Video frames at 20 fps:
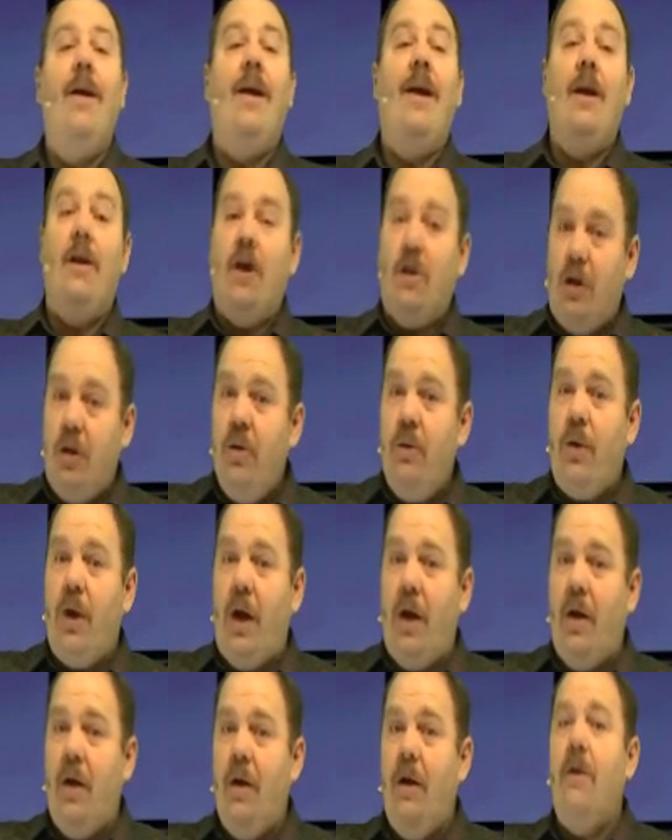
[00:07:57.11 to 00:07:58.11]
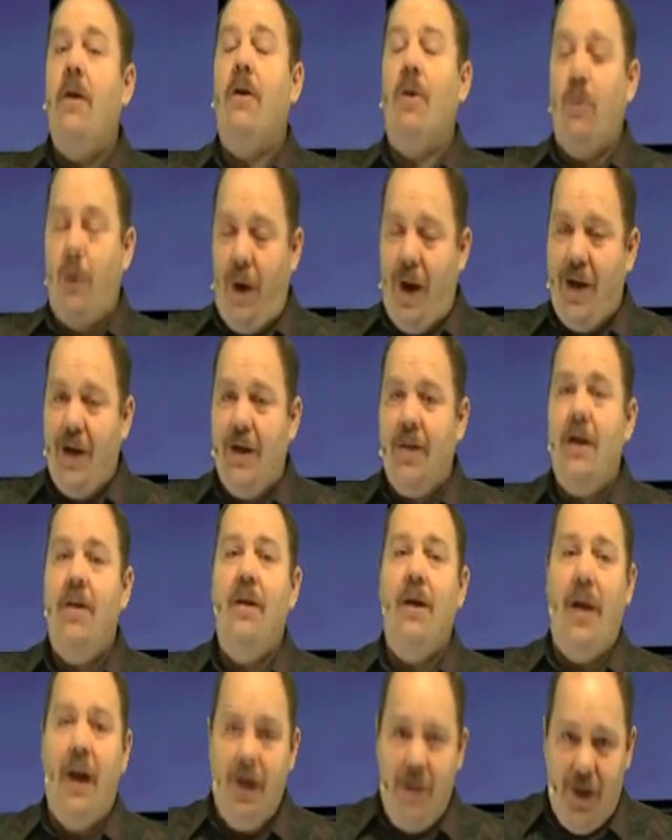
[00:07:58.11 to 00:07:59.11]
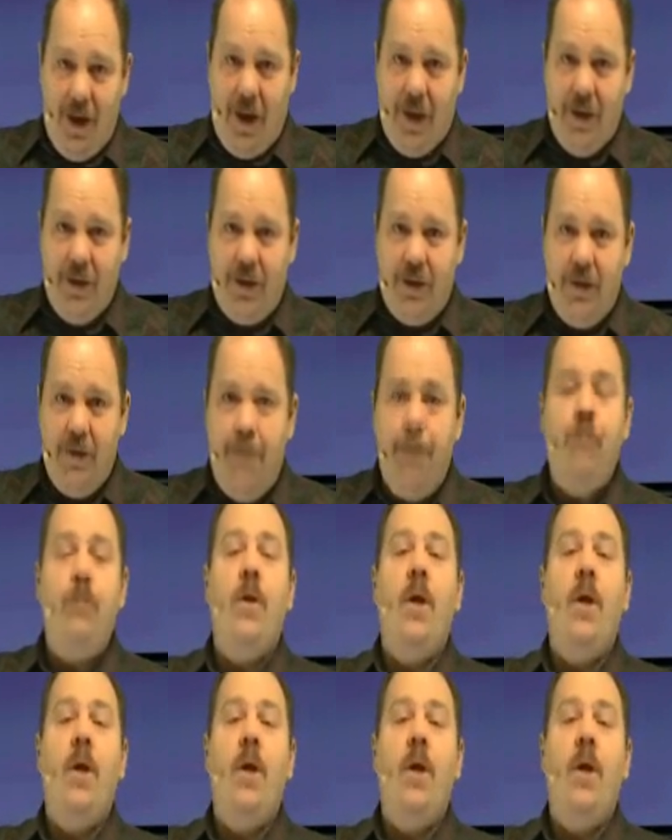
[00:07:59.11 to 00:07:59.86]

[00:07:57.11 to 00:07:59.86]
including granite and gneiss.